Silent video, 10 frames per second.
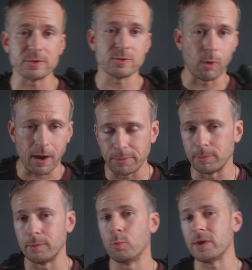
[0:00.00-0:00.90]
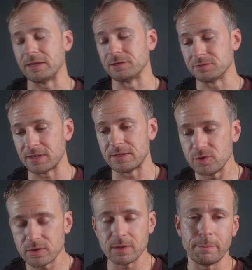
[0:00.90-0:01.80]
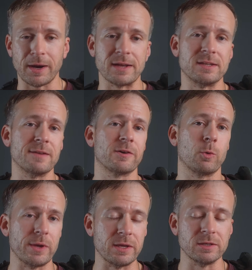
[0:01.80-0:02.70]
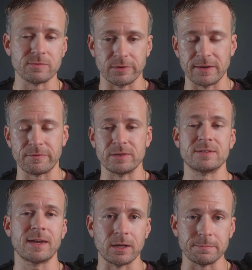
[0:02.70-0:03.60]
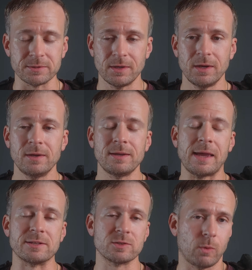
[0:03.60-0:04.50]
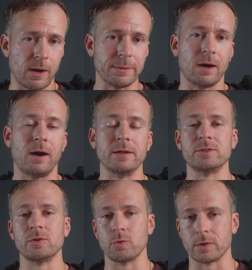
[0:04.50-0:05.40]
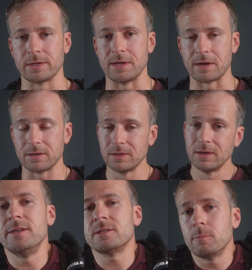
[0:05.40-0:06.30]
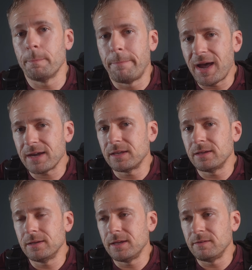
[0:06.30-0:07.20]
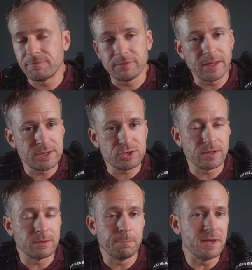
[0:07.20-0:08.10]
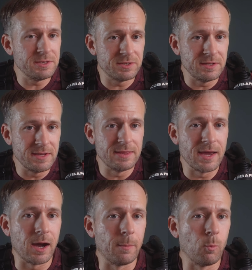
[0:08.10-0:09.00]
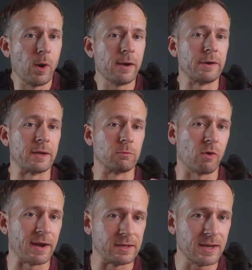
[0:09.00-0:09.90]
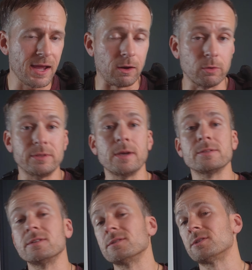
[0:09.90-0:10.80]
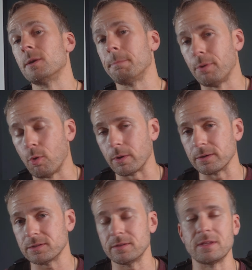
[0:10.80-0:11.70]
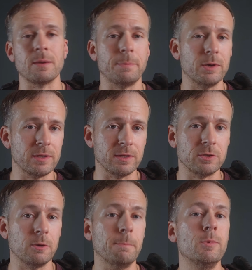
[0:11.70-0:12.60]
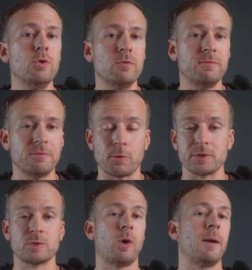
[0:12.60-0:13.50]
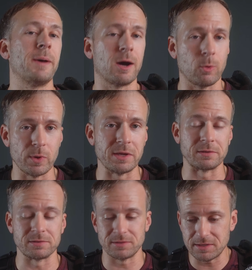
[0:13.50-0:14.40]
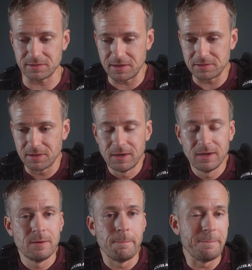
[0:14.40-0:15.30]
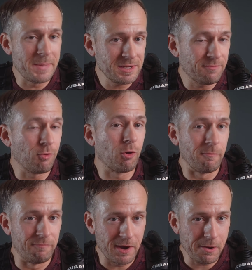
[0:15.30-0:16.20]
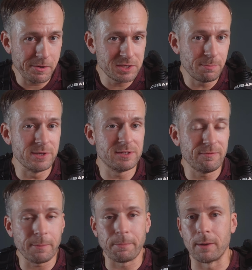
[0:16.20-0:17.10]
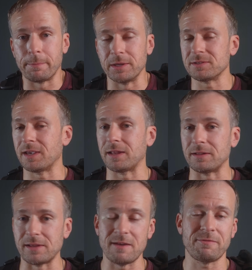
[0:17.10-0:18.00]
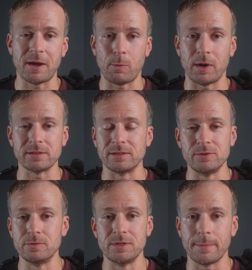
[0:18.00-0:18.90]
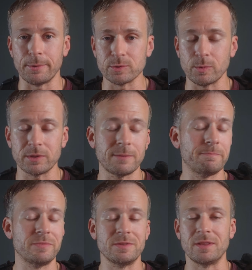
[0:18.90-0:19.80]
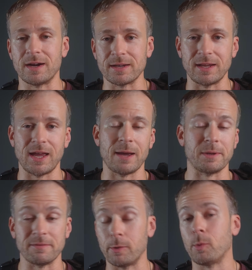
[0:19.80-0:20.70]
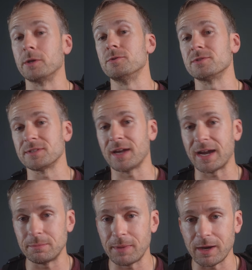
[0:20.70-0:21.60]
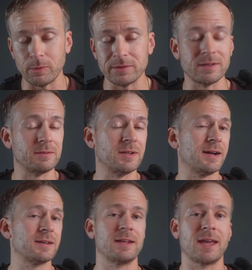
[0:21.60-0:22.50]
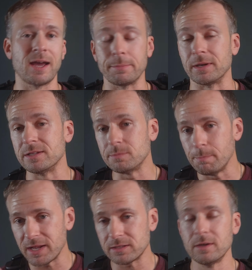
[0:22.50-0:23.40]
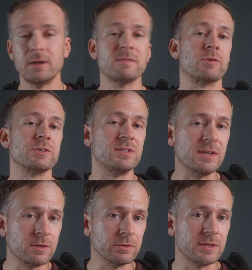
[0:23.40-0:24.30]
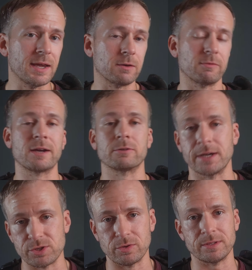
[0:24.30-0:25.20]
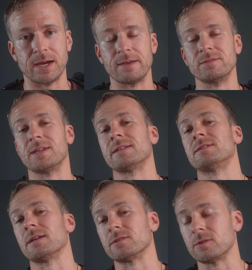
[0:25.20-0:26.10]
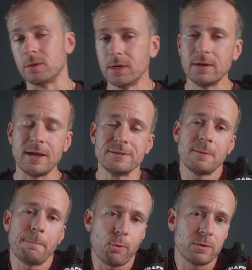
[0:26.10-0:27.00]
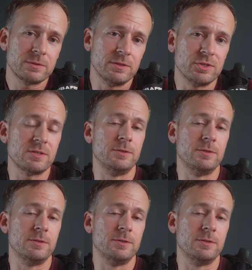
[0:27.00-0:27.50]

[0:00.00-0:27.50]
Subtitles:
swappable wings, is you can buy different wings for different setups and swap it onto your gear. This back inflation BCD that I'm wearing right now doesn't support the ability to move or swap out wings. This is meant for a very specific purpose, and if I want to do doubles with it, not going to happen. If I want to do side mount with it, not going to happen. It's meant for single tank recreational dives, that's it. So it's important to just